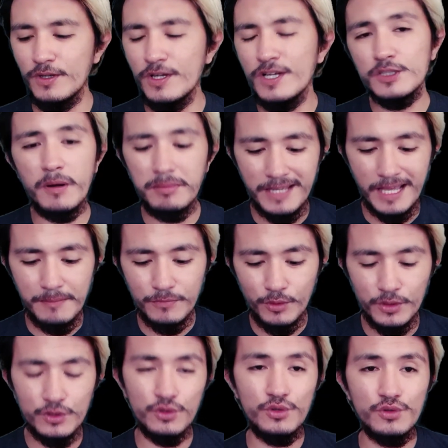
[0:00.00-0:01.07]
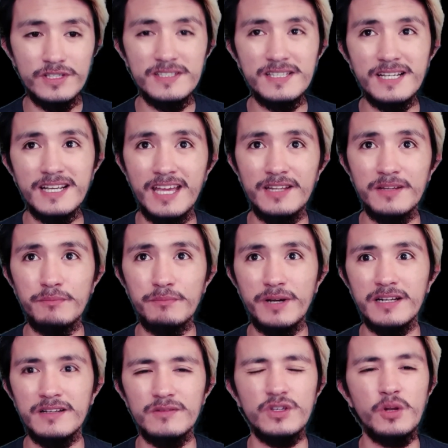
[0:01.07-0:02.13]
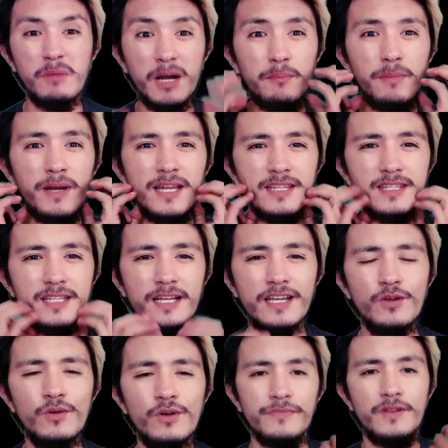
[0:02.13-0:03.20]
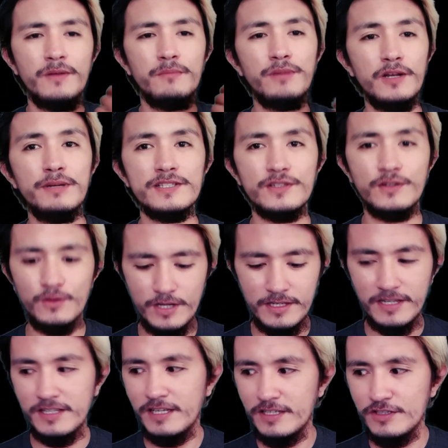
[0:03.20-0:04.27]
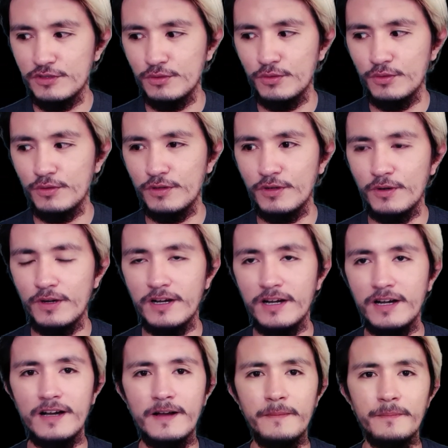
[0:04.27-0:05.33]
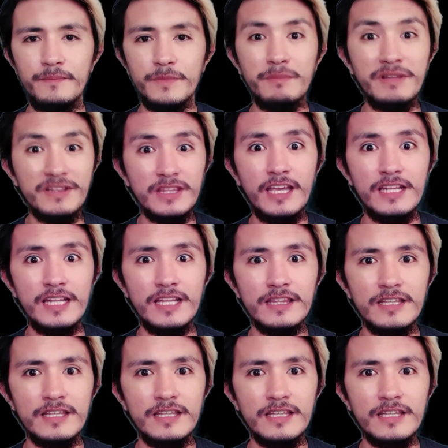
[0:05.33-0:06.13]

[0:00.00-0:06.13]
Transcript: So probably I'm going to use this again pag, you know, makapal na talaga yung balbas ko and I need to, you know, maintain it.